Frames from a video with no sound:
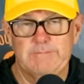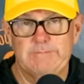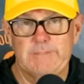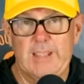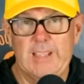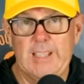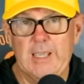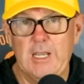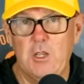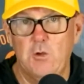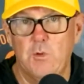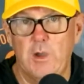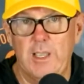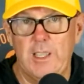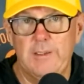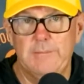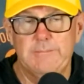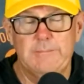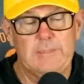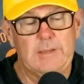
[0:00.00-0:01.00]

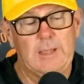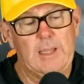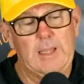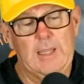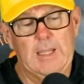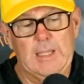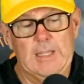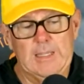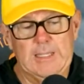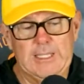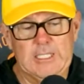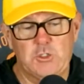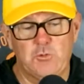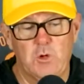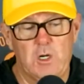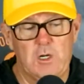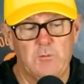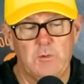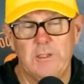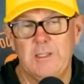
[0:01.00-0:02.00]
Anyway, let's
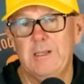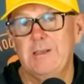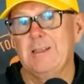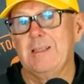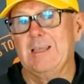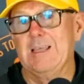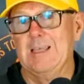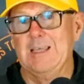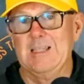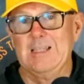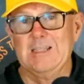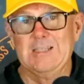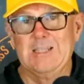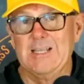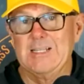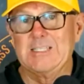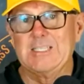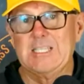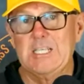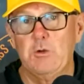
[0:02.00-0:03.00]
run with it.
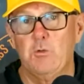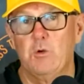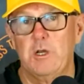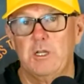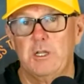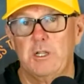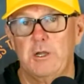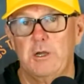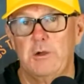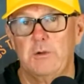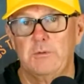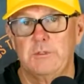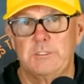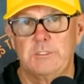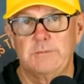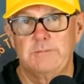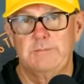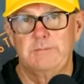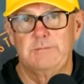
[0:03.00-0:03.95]
Let's see where it goes.